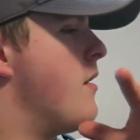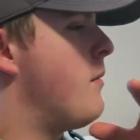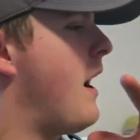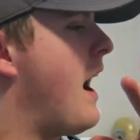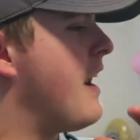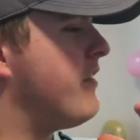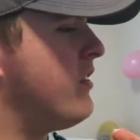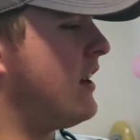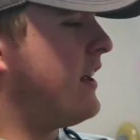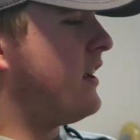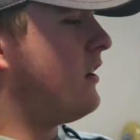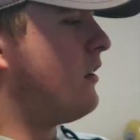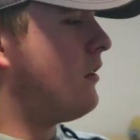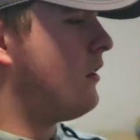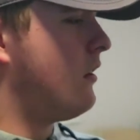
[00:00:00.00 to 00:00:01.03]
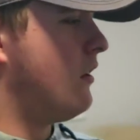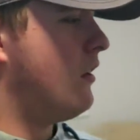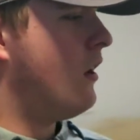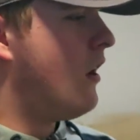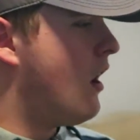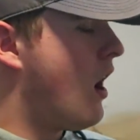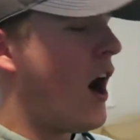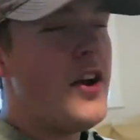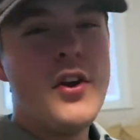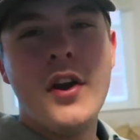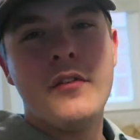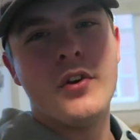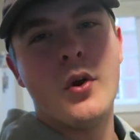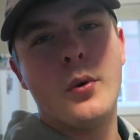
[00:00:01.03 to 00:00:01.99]
but actually I
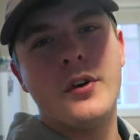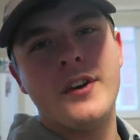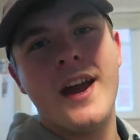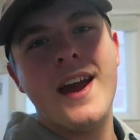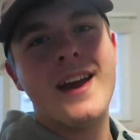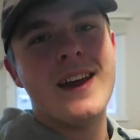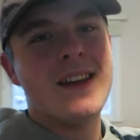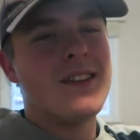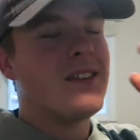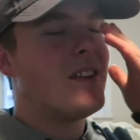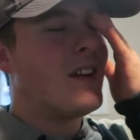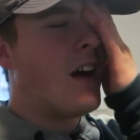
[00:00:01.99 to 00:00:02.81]
don't even know what day it is.